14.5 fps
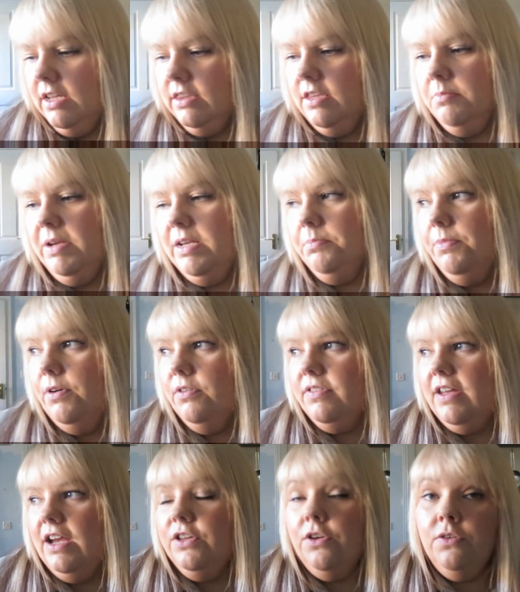The meatballs
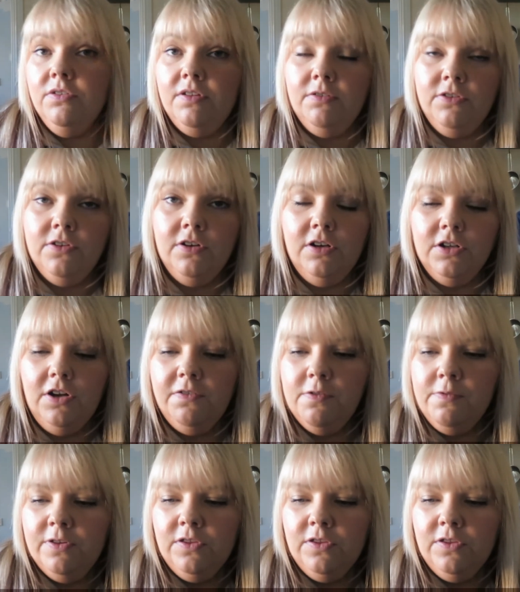that I use are still on offer for